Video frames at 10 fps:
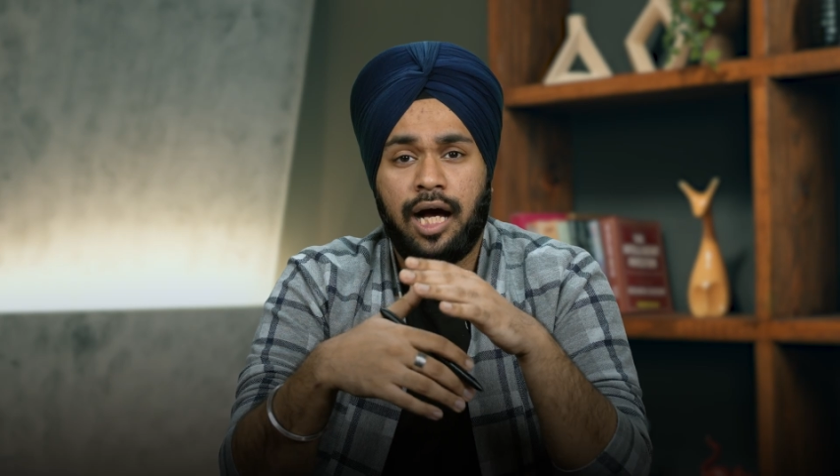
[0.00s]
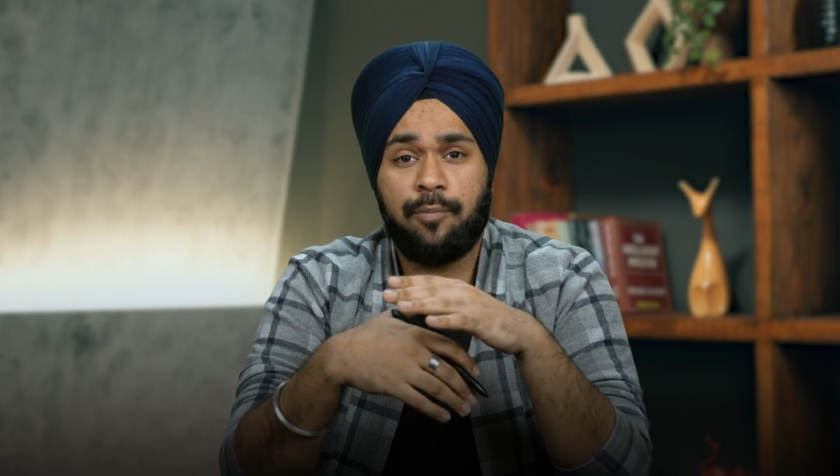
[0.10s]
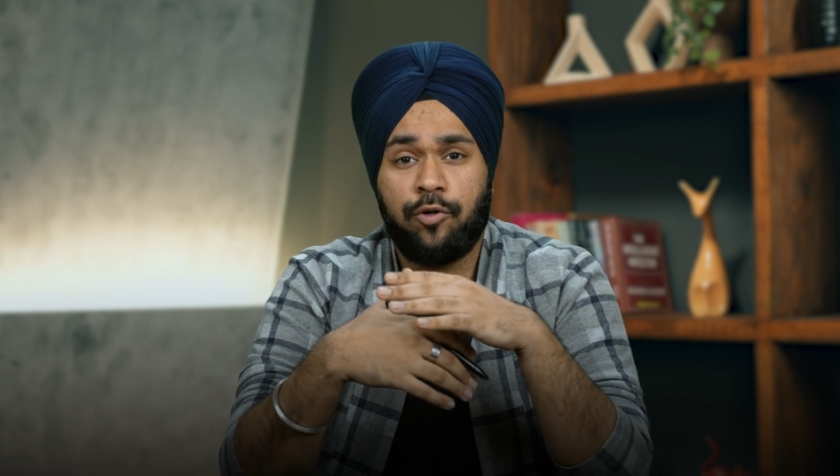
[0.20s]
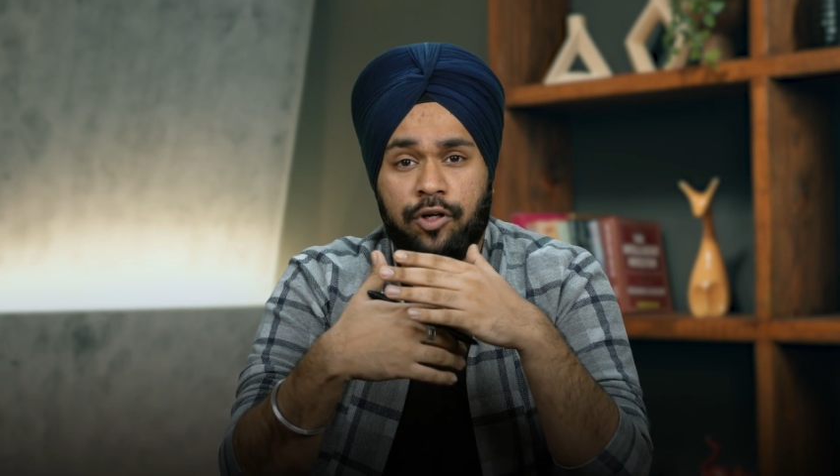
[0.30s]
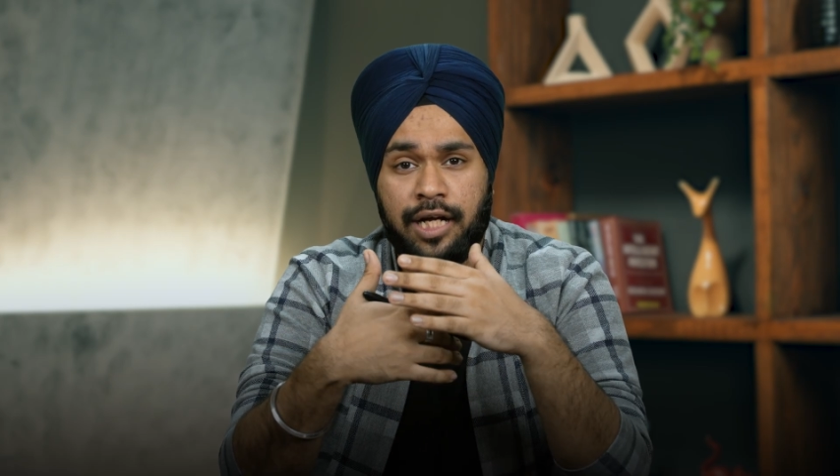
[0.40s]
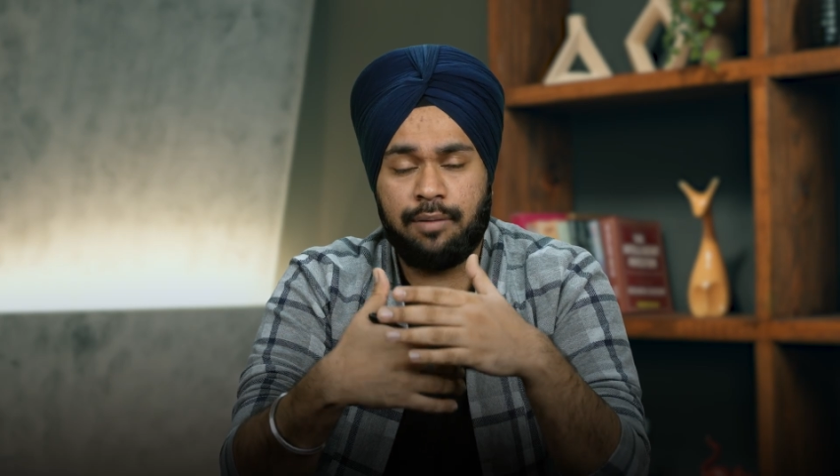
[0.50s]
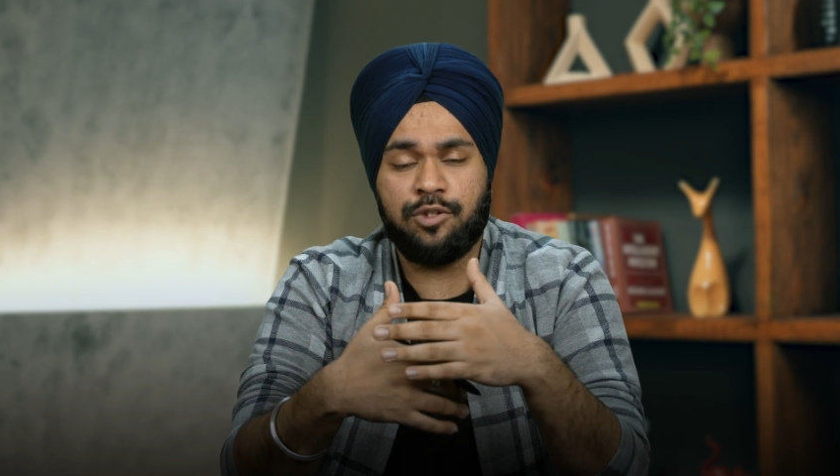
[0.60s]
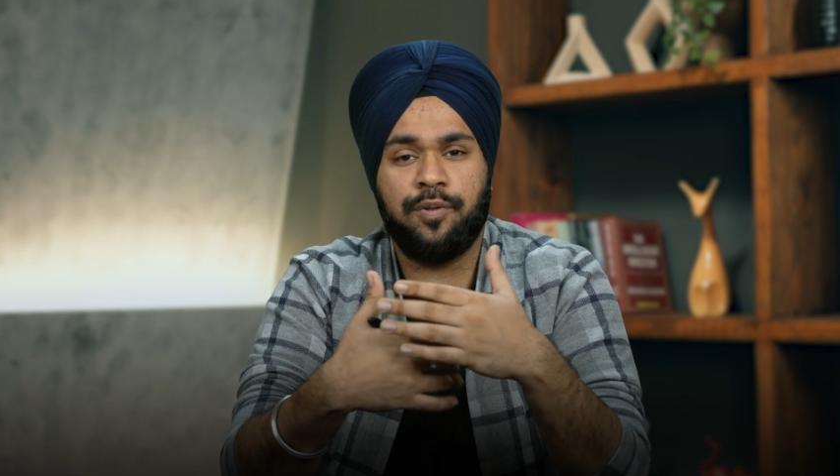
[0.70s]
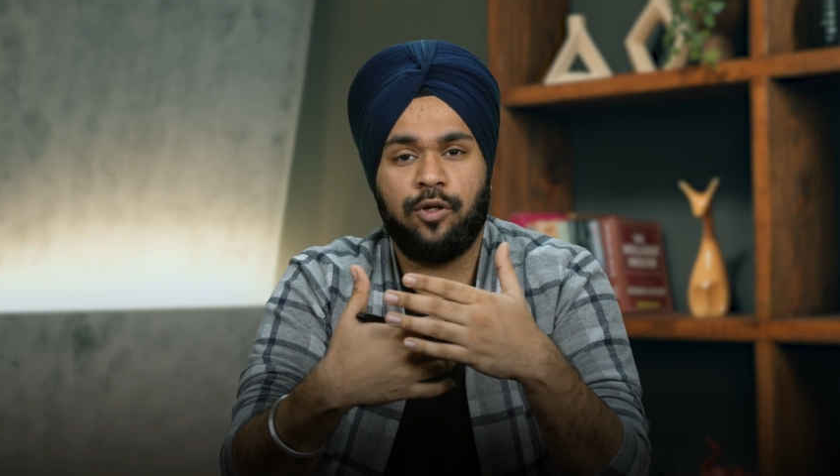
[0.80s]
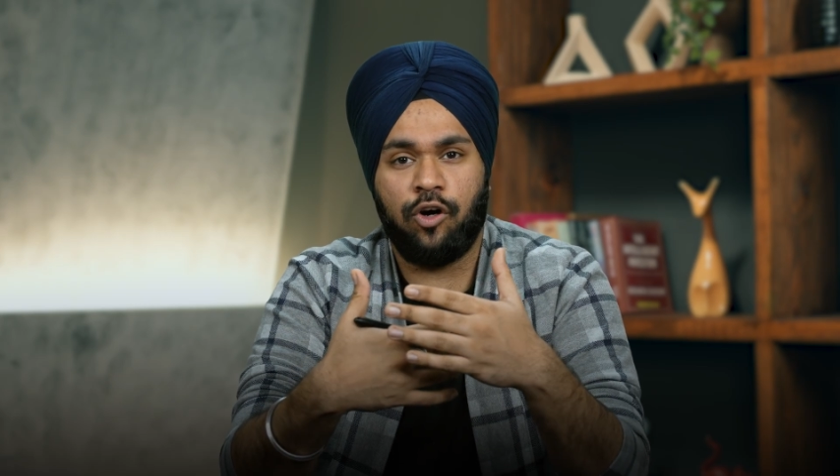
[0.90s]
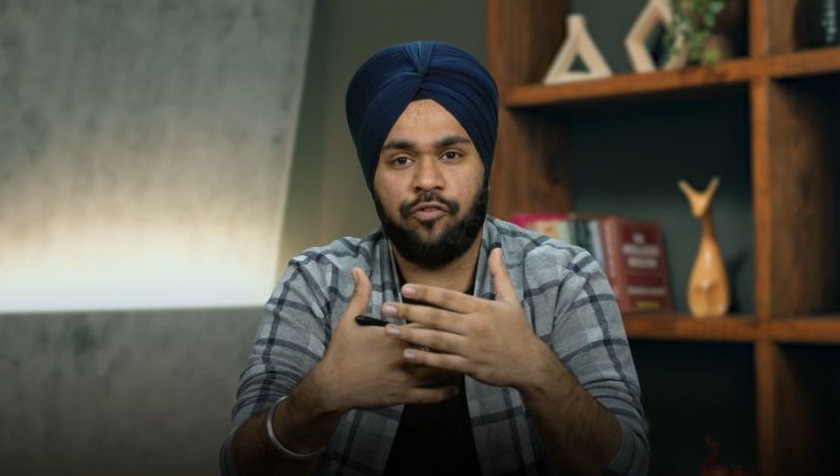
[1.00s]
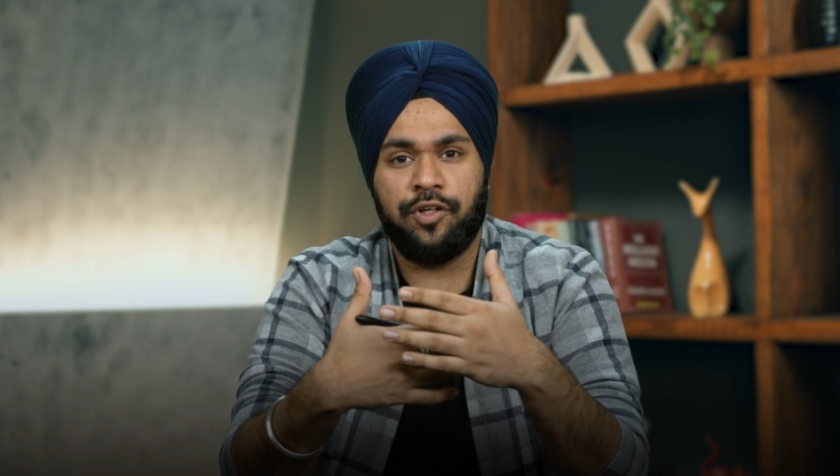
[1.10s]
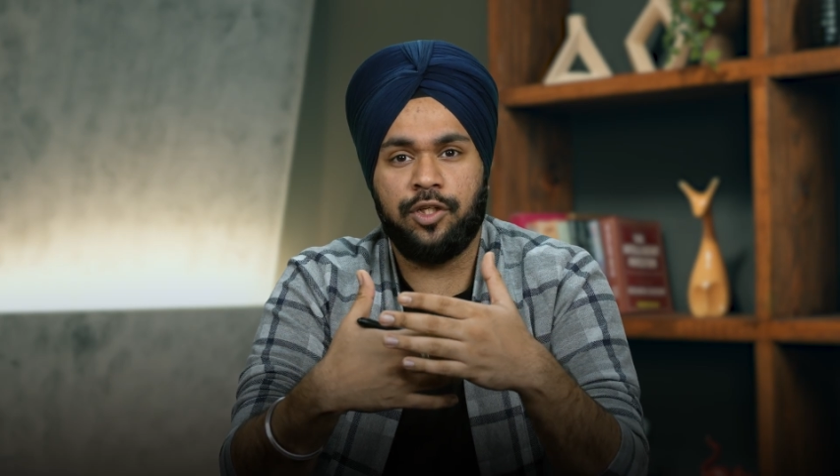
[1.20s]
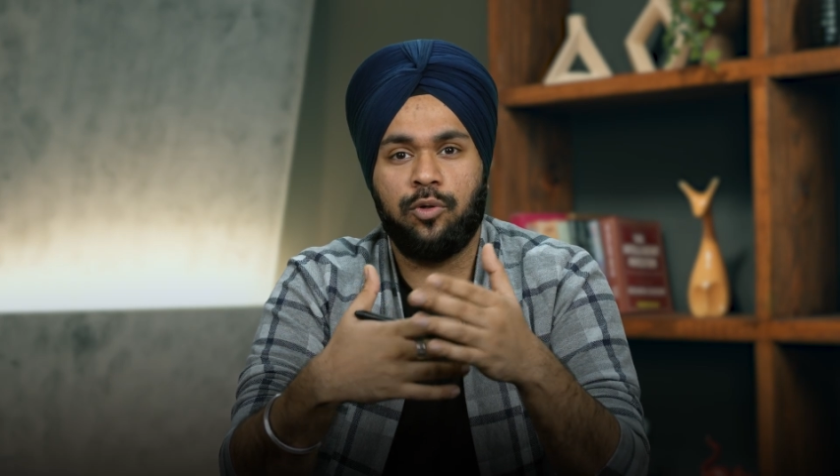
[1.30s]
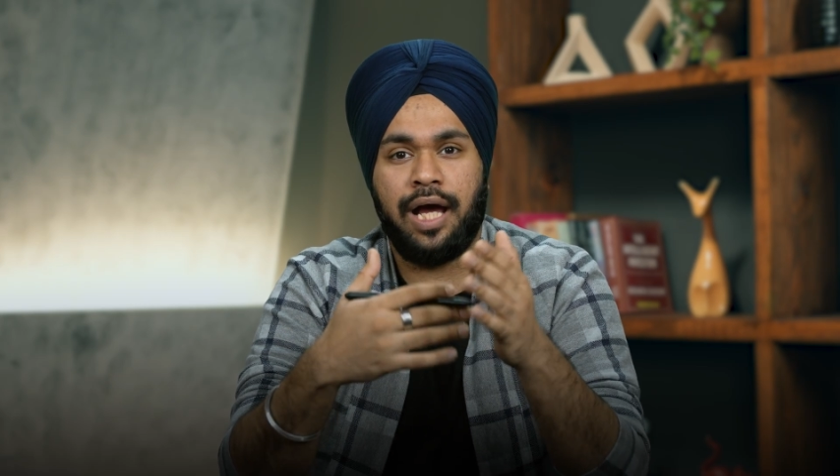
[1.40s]
Our programs will
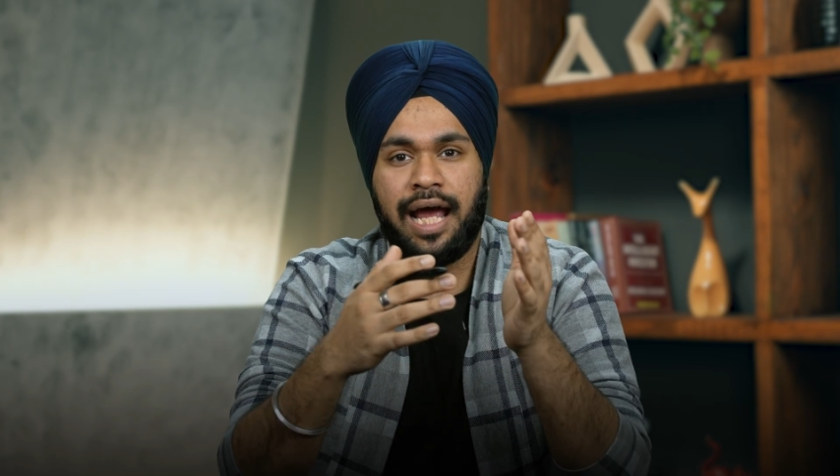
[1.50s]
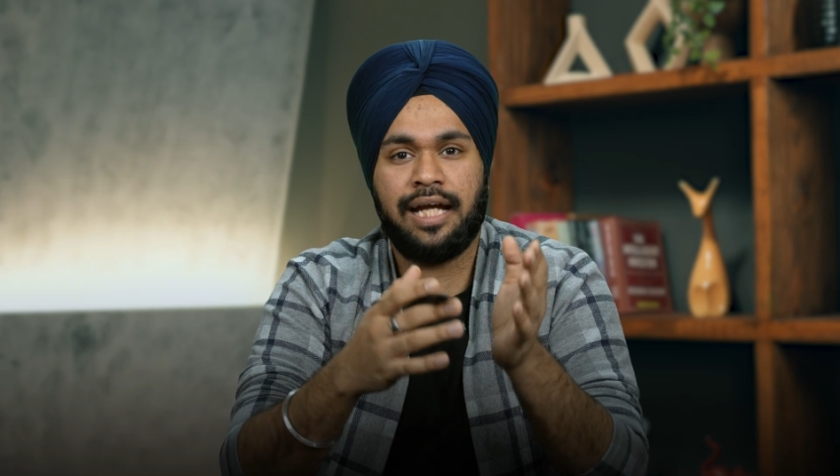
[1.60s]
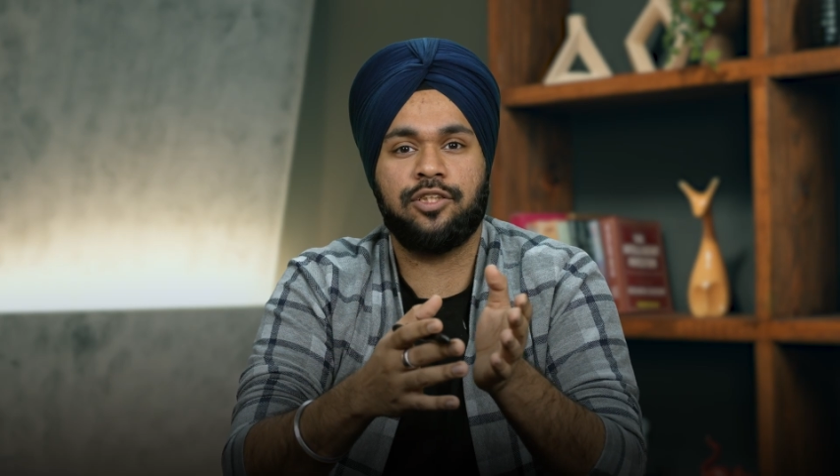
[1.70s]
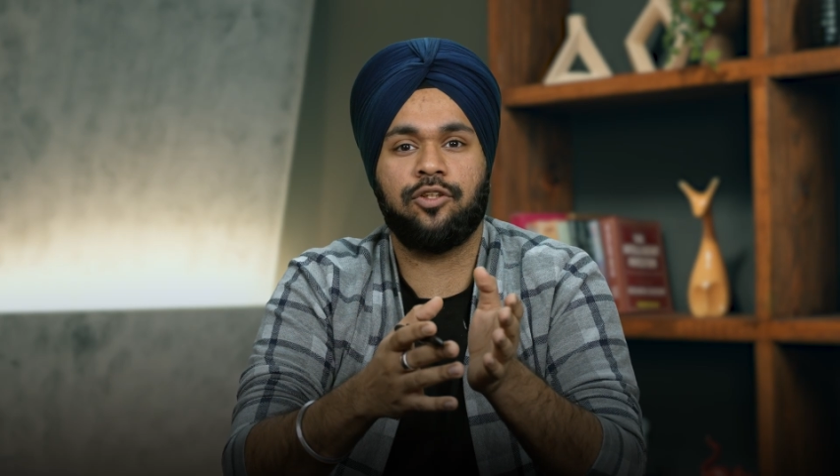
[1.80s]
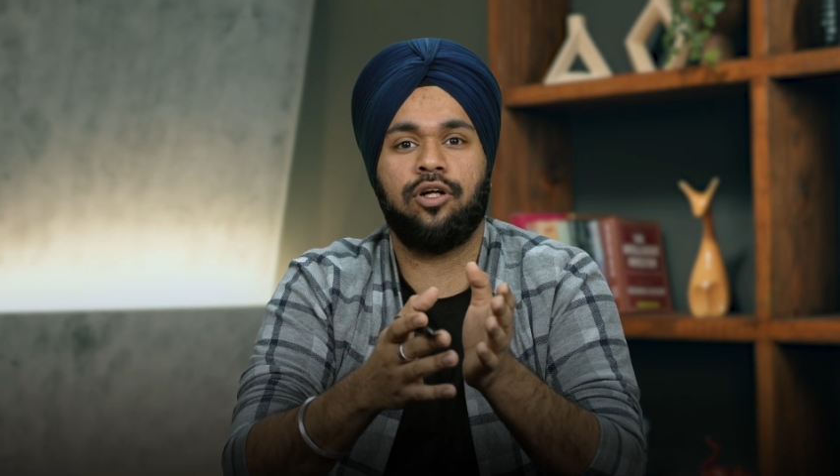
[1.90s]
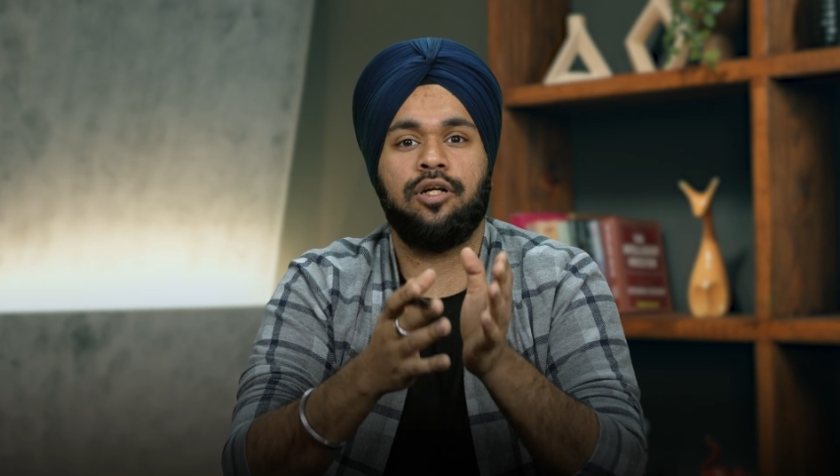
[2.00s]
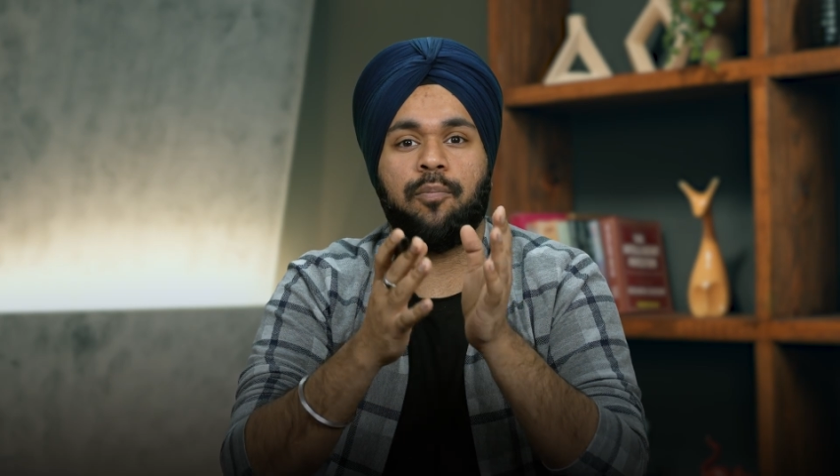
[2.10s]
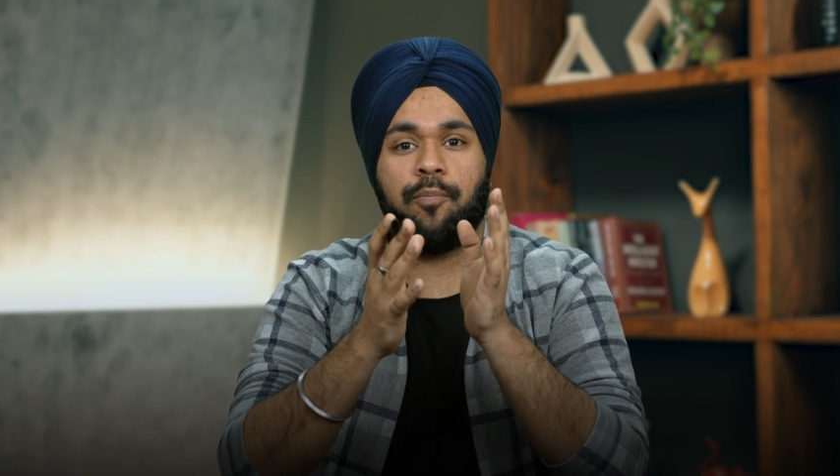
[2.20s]
offer you hands-on